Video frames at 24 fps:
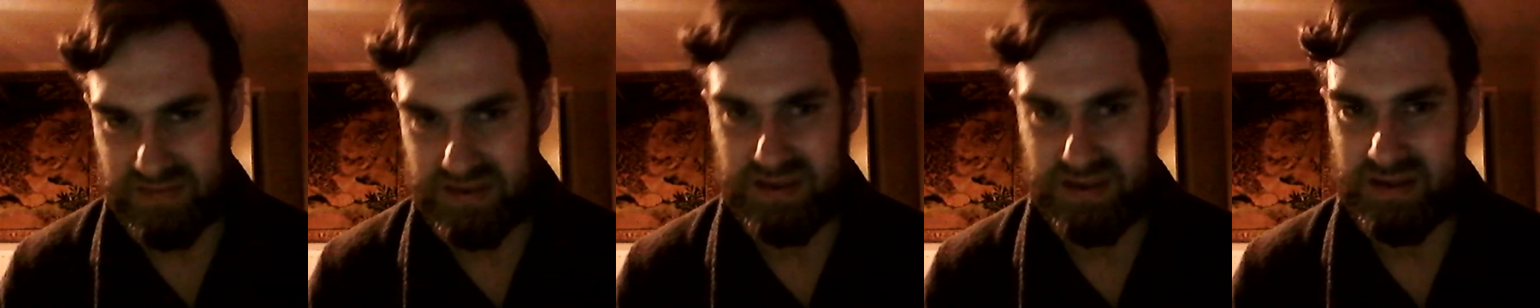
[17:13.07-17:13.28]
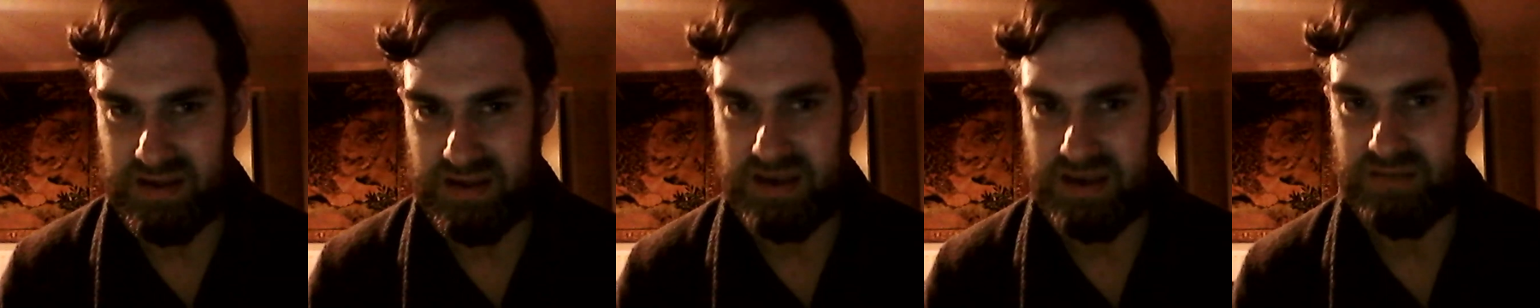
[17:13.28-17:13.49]

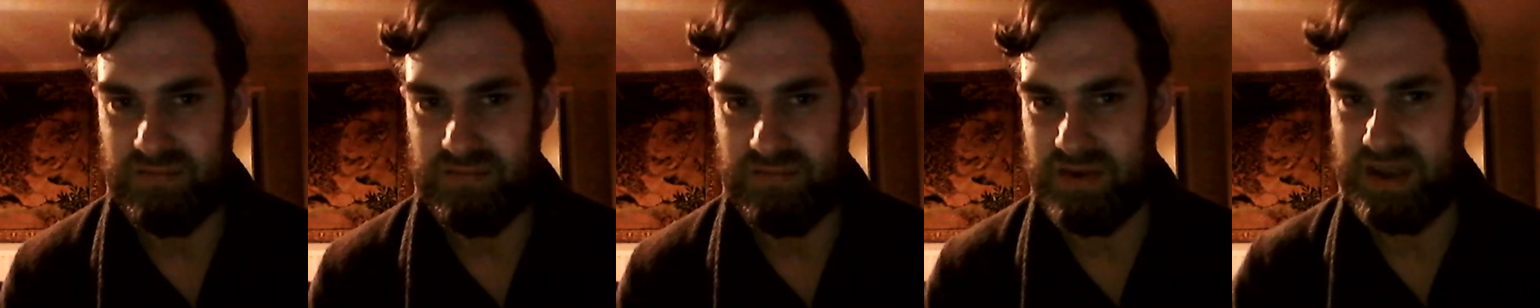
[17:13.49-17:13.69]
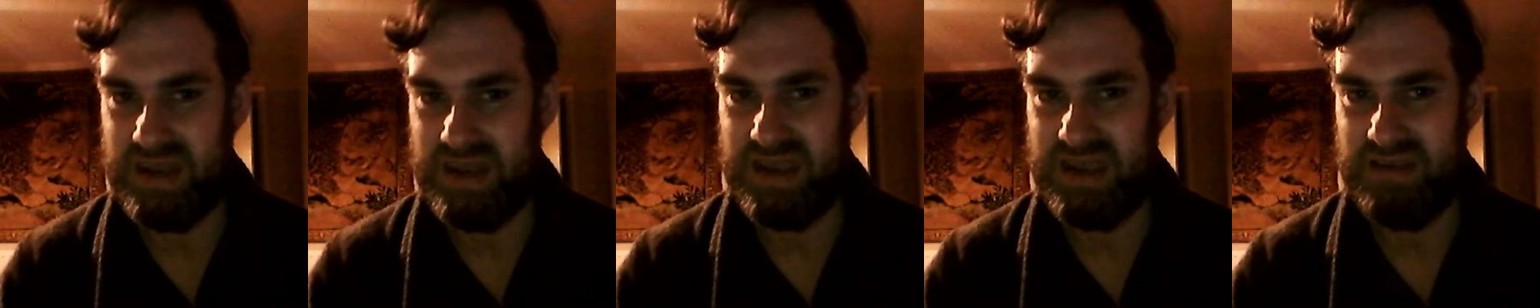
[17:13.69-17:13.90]
like
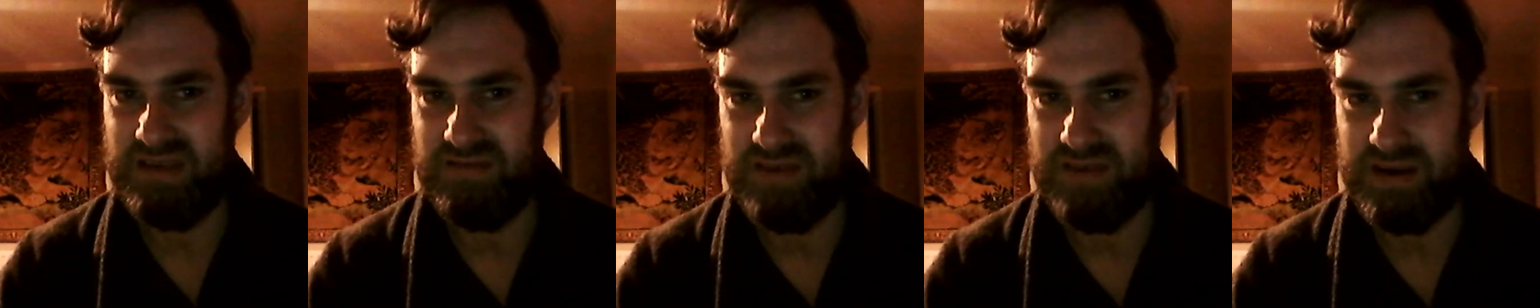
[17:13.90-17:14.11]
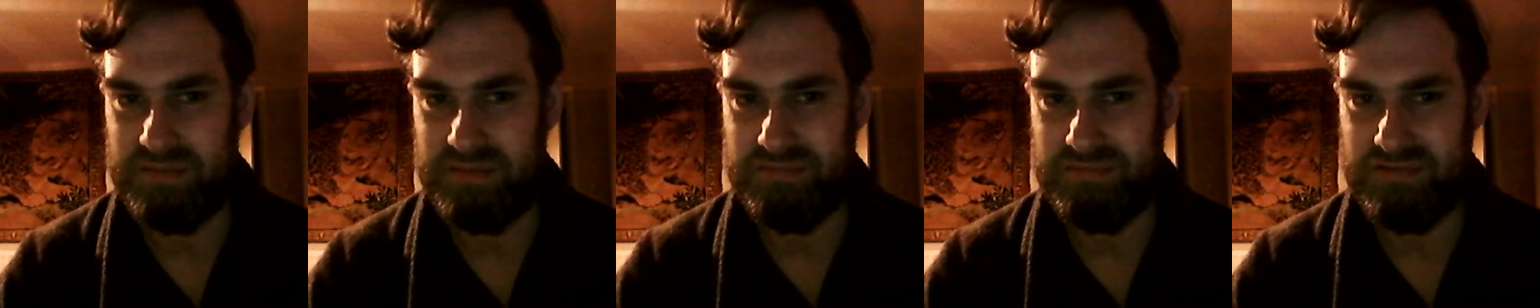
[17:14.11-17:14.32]
when they
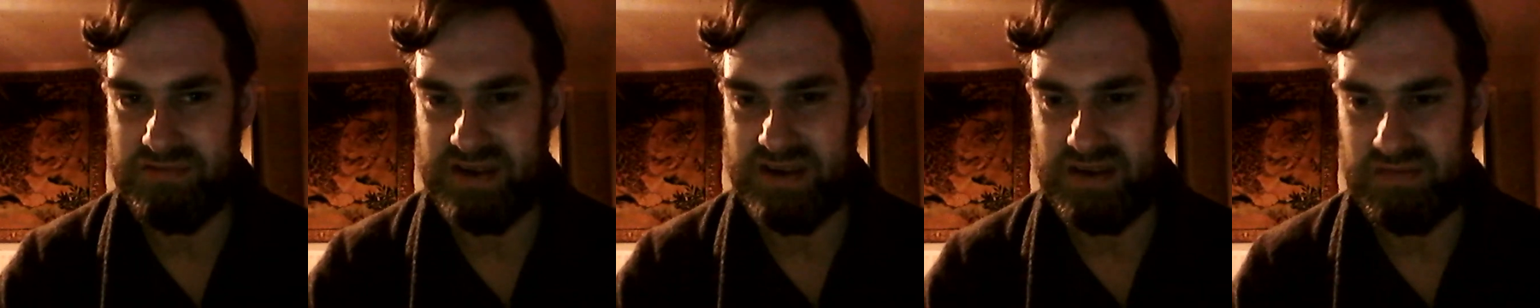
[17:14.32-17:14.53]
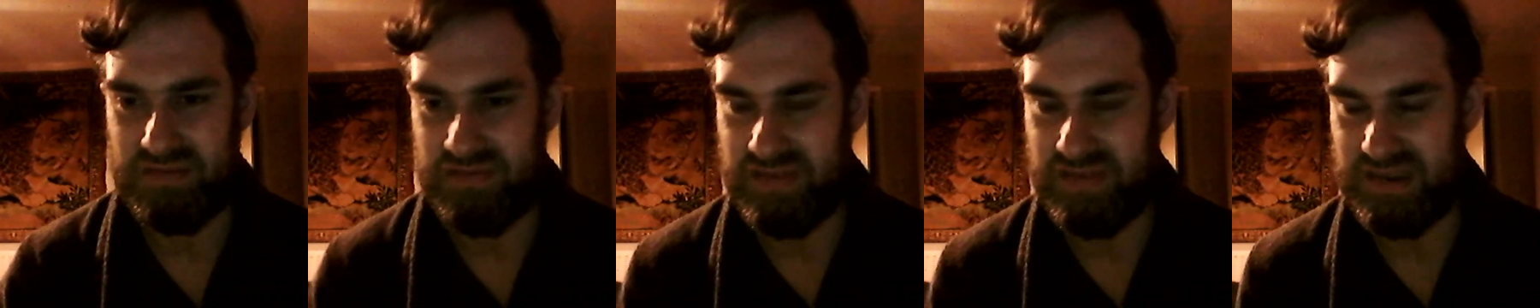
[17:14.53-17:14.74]
were at
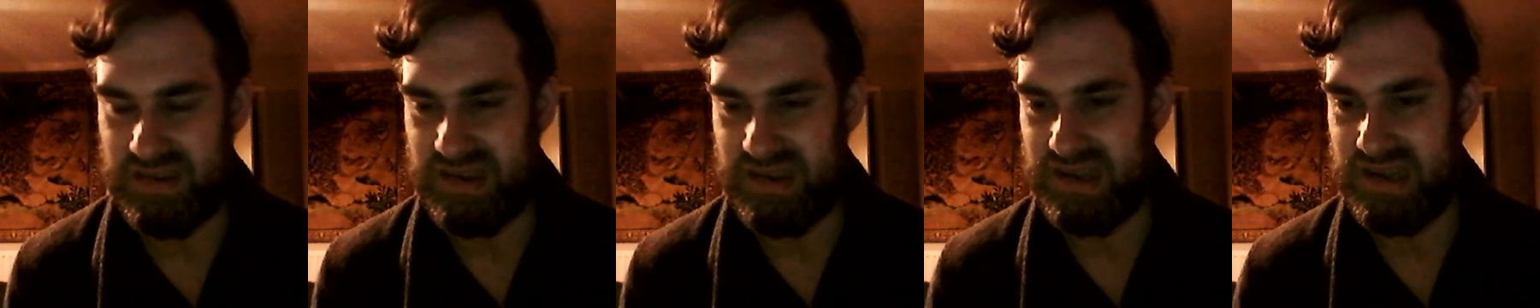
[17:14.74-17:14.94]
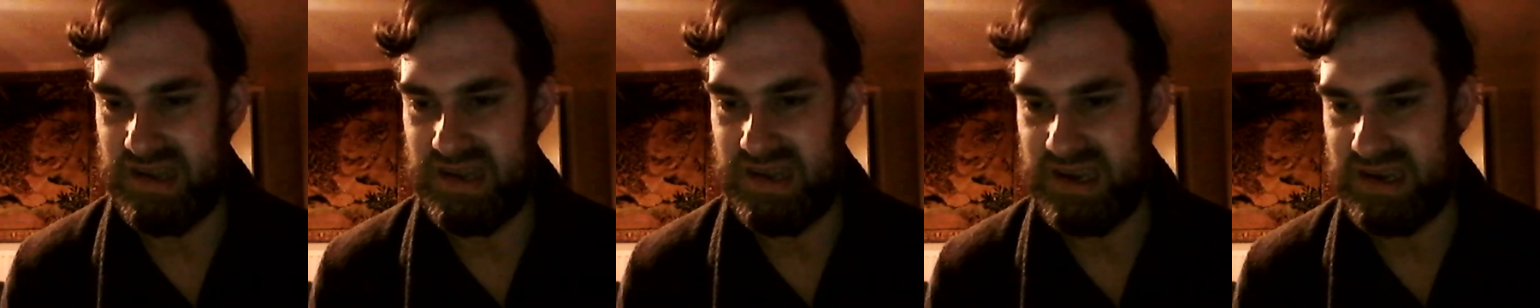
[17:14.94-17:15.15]
breakfast
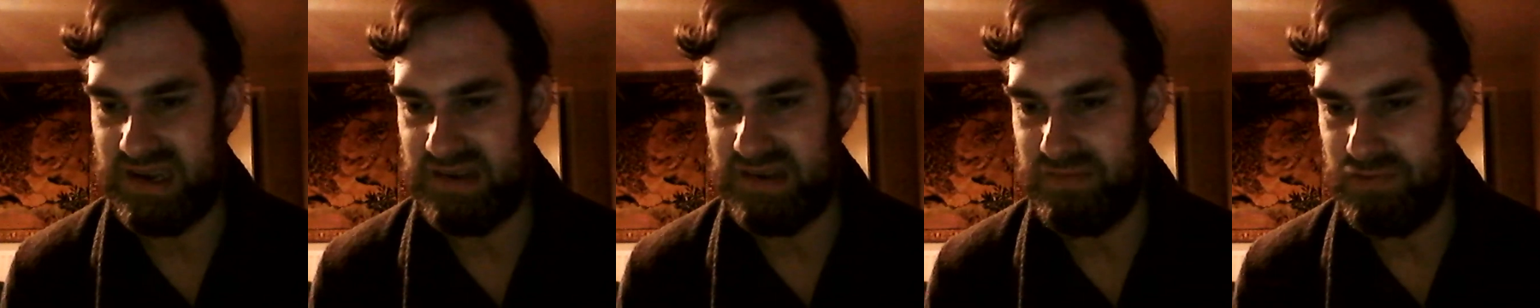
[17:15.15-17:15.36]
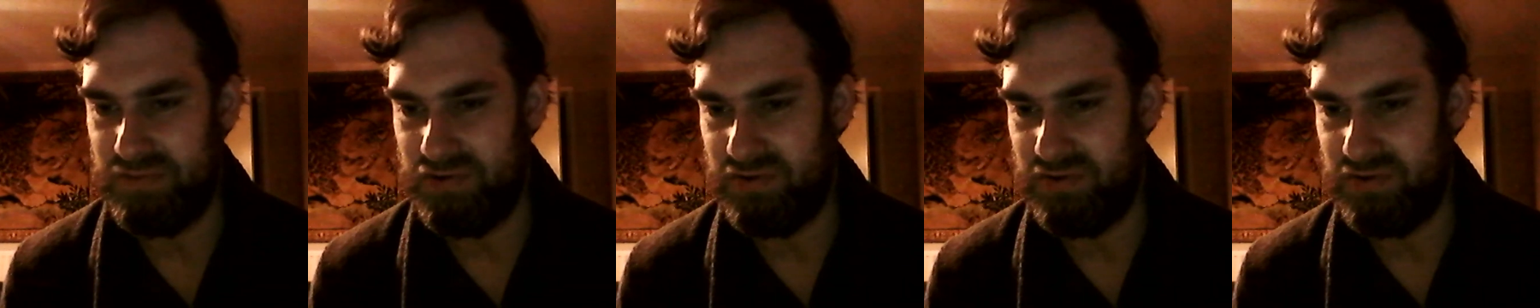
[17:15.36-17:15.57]
the
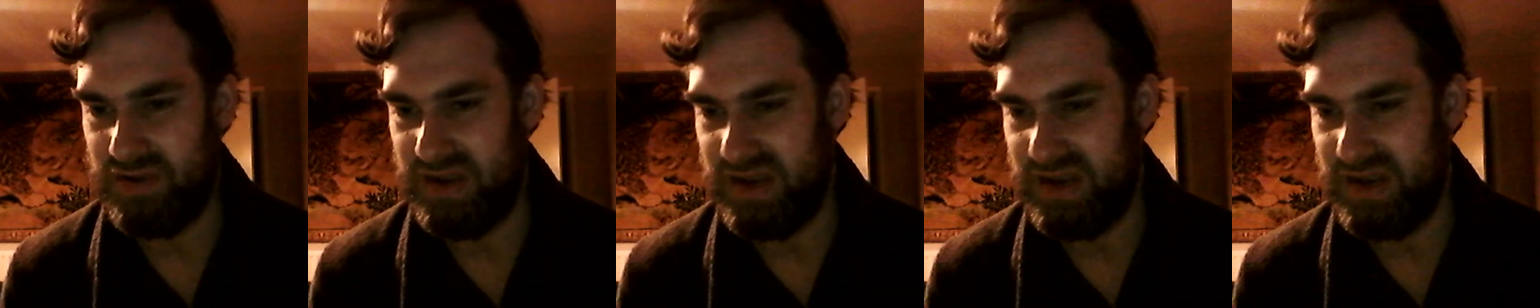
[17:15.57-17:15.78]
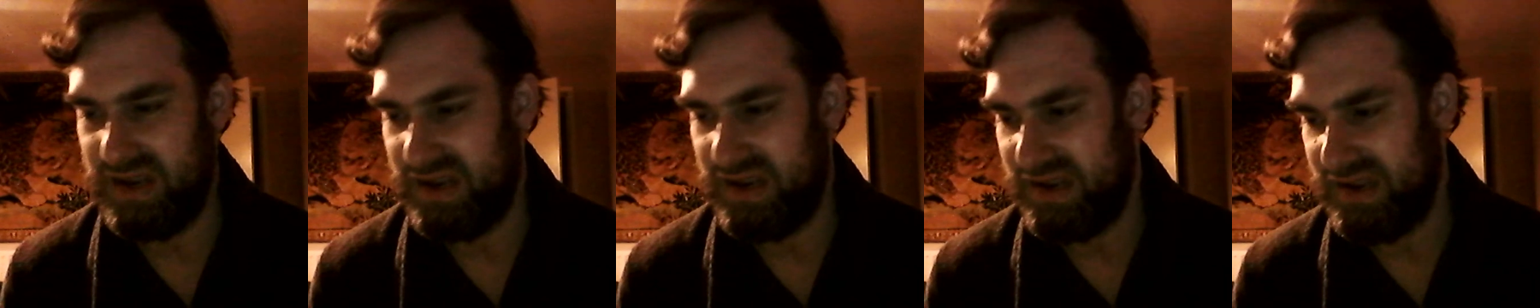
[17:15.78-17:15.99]
next
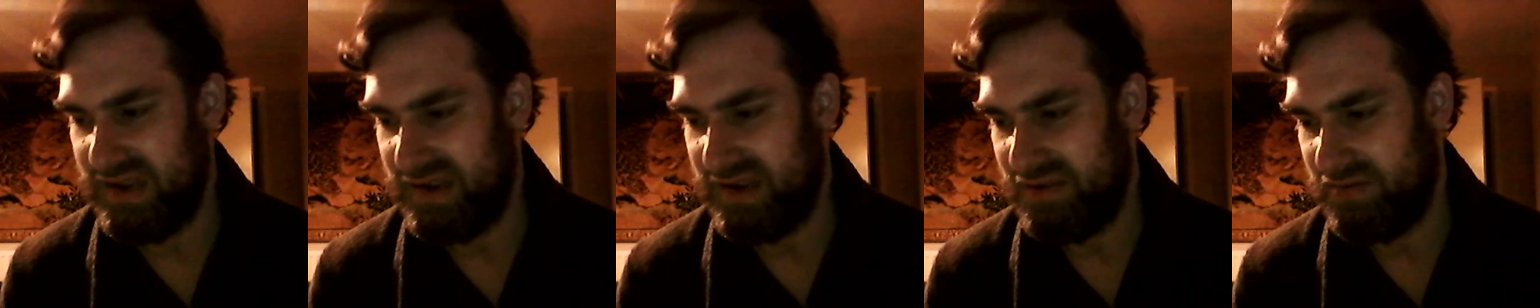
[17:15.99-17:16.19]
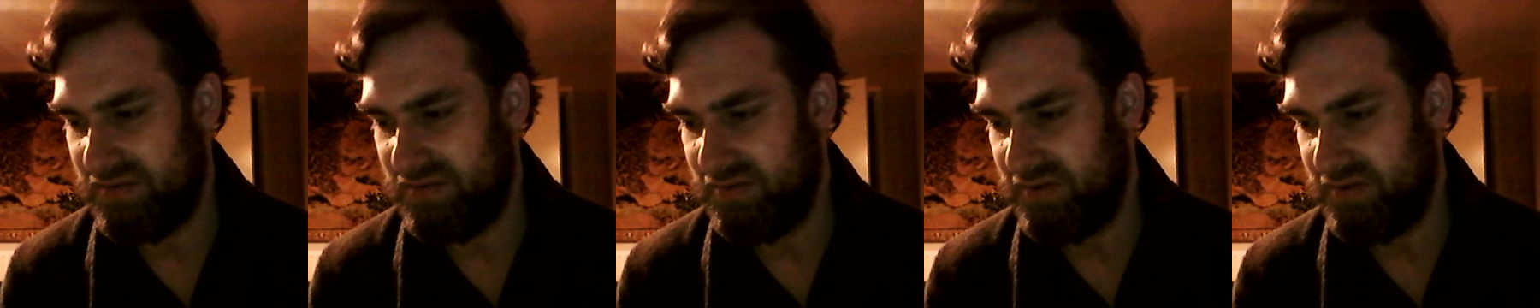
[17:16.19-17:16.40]
morning and
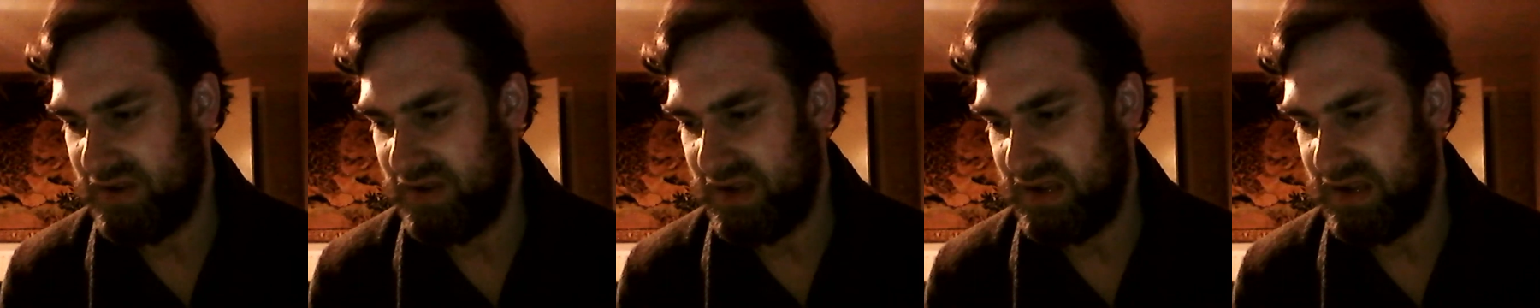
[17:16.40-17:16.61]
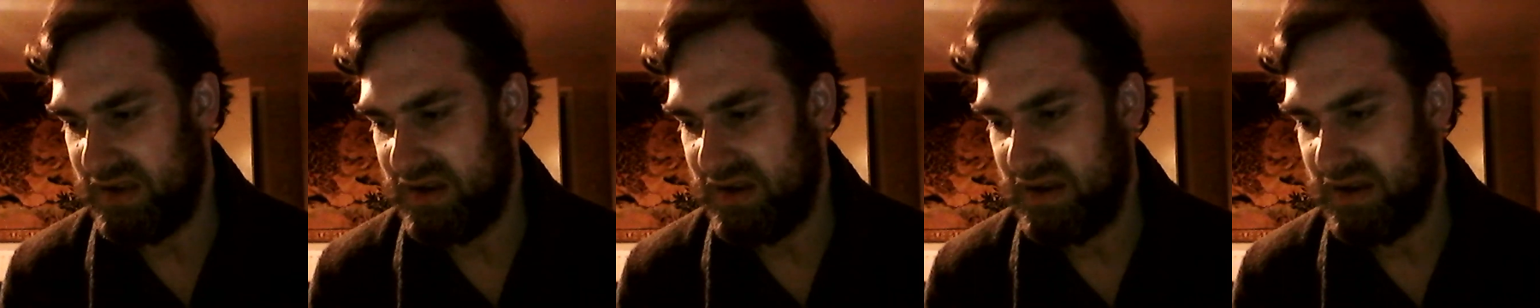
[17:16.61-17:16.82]

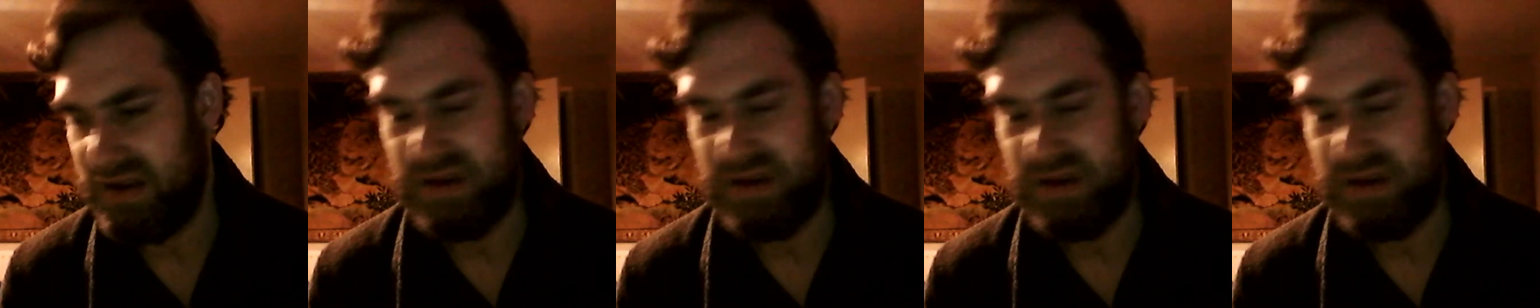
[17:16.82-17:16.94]
Hildy